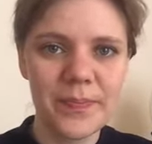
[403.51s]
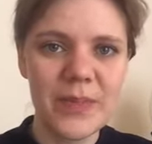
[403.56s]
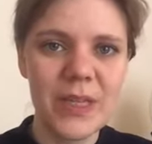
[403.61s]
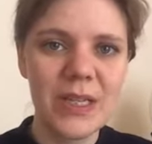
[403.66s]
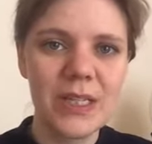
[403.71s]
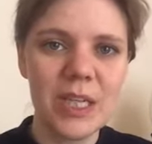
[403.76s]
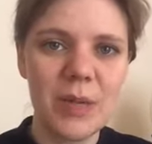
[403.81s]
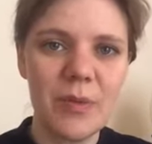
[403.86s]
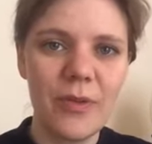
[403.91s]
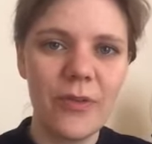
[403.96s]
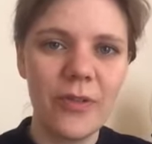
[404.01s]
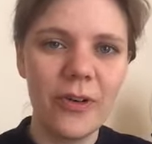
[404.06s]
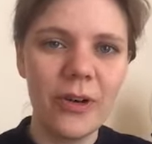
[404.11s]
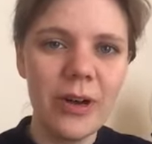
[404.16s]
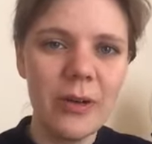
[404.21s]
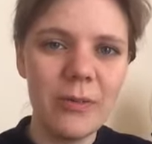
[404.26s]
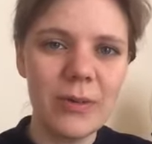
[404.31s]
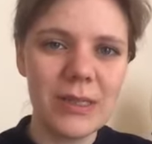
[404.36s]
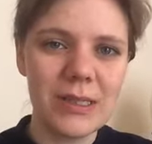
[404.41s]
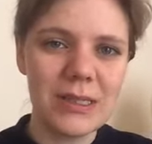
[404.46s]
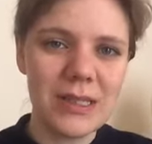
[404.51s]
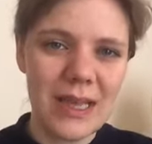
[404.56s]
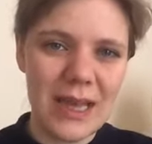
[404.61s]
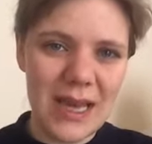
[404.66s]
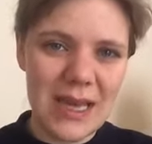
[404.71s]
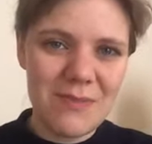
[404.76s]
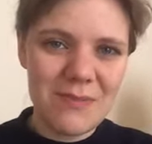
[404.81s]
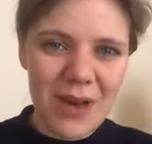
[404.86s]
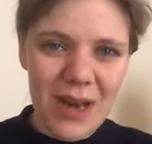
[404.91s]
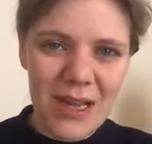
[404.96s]
So before it was
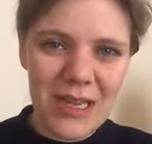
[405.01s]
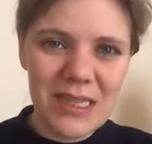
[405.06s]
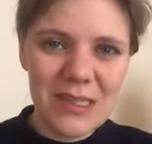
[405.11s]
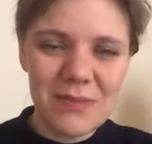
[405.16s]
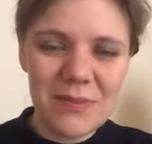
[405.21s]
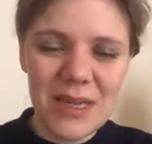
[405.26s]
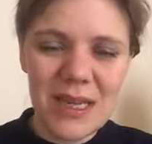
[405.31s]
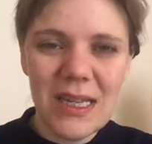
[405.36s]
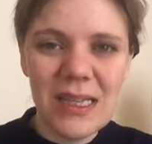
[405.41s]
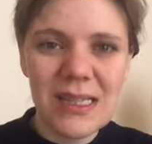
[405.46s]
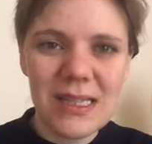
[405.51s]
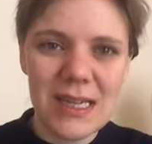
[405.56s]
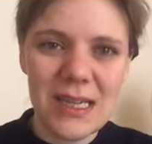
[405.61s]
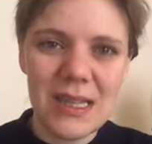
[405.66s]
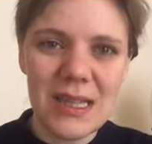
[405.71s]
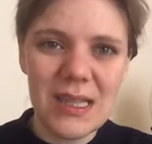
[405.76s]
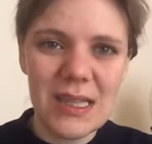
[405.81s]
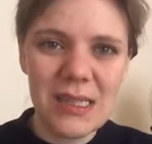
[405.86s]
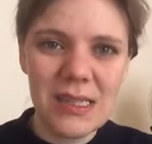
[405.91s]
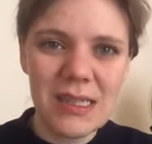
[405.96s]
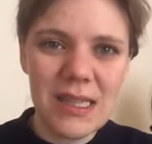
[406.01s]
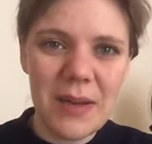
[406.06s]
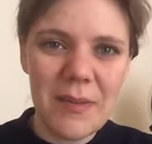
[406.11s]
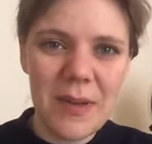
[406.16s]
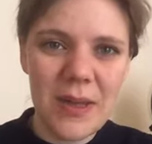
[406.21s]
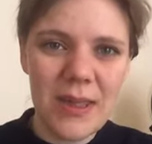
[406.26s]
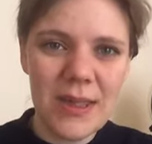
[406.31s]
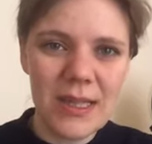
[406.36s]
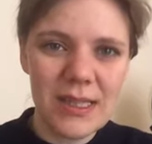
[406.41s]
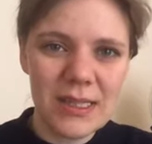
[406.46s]
they might meet in the
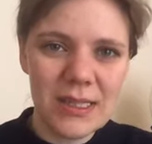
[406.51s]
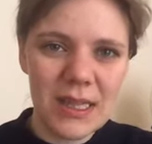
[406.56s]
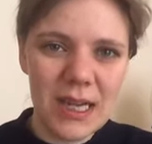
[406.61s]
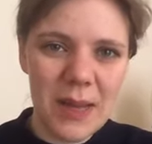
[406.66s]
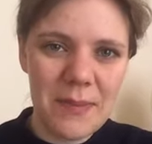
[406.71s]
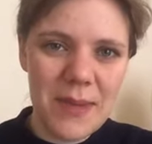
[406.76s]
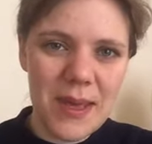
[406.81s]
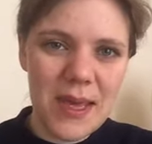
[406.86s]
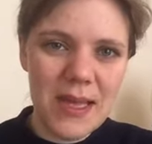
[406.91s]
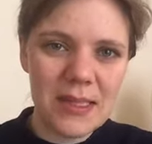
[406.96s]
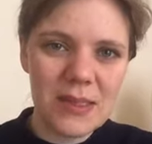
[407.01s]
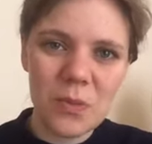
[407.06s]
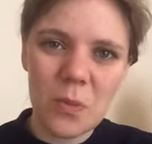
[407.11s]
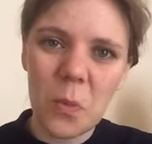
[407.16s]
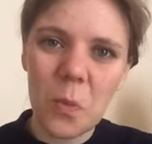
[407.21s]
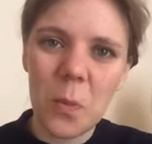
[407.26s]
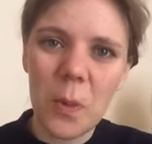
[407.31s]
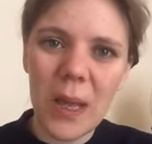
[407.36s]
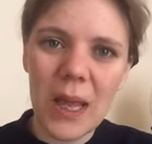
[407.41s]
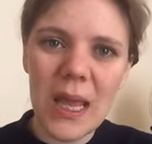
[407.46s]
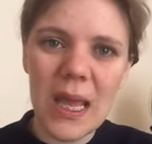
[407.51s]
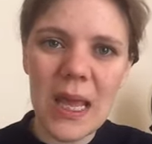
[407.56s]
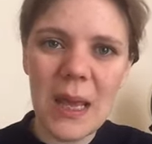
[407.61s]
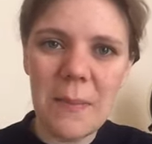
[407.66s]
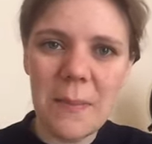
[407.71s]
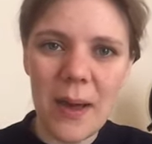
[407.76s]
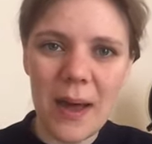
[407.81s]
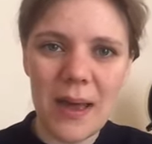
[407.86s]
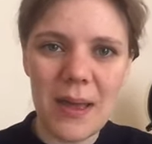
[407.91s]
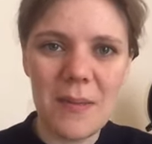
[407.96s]
summer. This time it's we
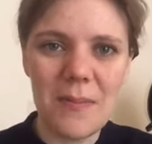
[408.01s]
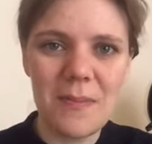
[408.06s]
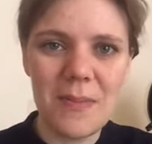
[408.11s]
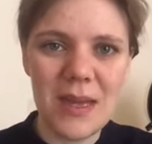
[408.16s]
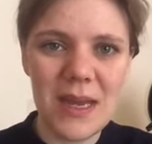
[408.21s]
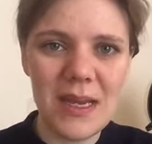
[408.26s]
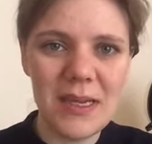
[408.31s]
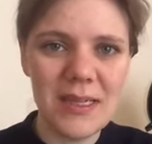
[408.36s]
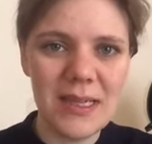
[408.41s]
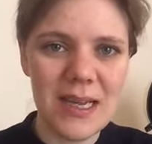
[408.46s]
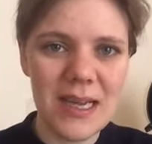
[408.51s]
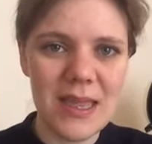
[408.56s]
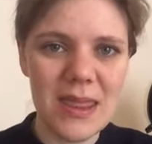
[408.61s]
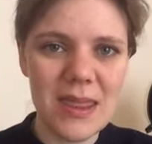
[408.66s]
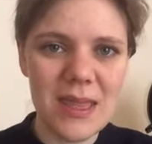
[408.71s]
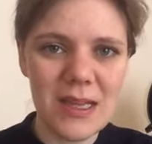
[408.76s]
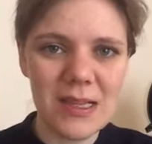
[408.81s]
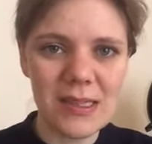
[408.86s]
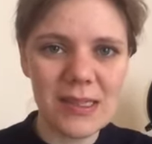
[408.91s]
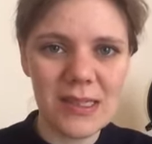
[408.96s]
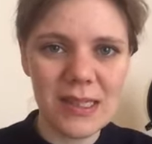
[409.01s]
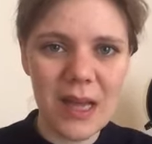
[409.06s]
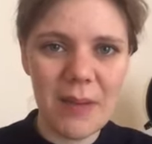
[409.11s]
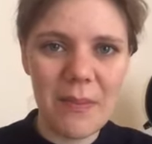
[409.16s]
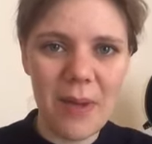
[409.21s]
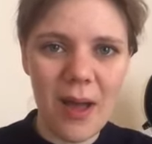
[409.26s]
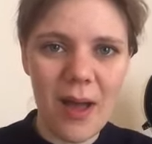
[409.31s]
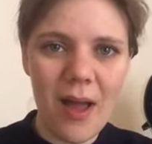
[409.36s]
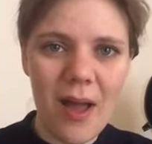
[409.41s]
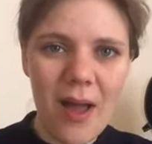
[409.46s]
might meet in the
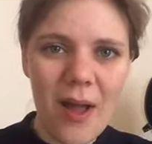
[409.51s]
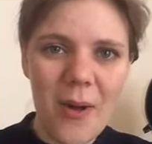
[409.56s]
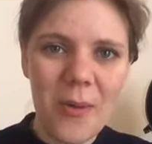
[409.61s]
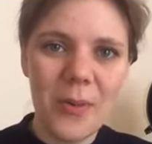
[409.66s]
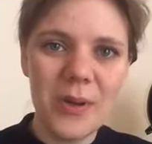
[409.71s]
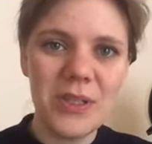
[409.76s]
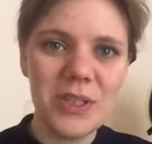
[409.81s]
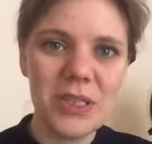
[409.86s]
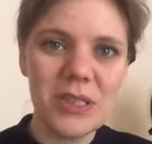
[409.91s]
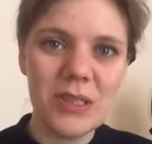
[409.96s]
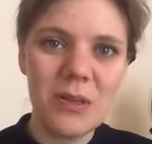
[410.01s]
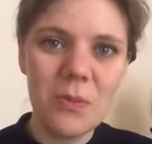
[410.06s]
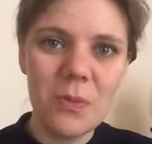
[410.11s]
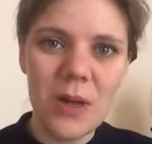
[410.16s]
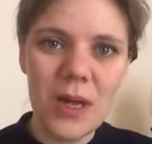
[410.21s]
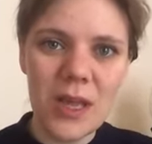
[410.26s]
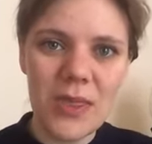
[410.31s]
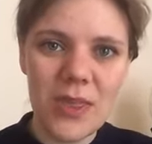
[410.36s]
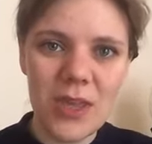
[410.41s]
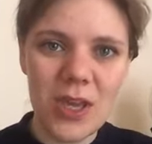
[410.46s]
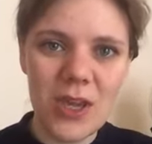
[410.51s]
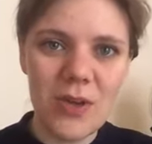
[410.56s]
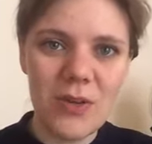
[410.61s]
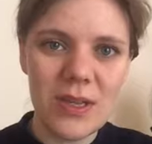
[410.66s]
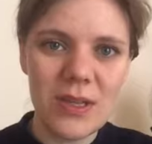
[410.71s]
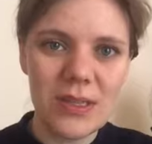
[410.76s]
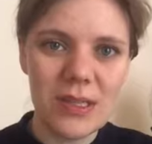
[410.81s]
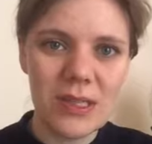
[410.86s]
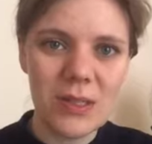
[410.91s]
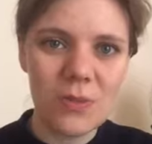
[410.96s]
summer, which is the word that you
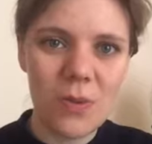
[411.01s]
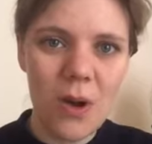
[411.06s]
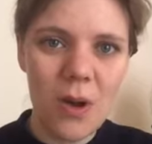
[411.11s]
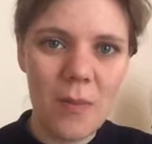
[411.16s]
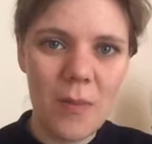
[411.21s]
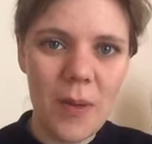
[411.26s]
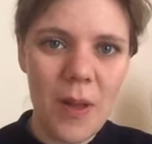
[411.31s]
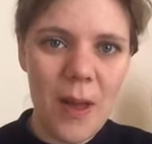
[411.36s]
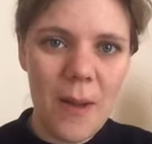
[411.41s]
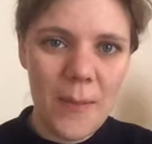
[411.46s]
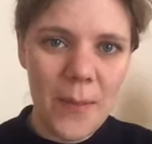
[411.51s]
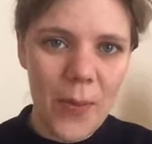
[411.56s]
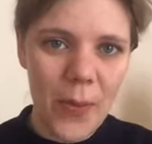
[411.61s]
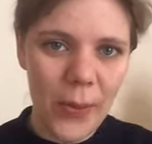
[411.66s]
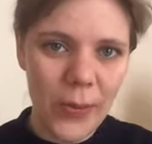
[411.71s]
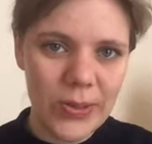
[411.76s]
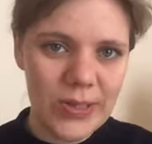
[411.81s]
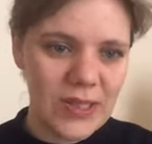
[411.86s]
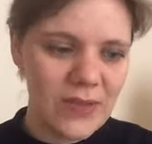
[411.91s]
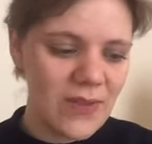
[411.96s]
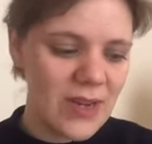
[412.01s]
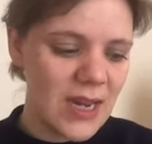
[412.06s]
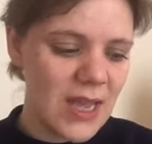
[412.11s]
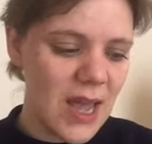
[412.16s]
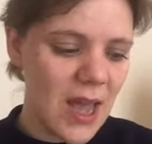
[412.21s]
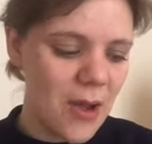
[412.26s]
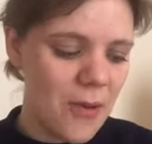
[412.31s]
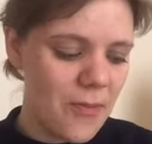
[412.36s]
need to swap. Pause the video.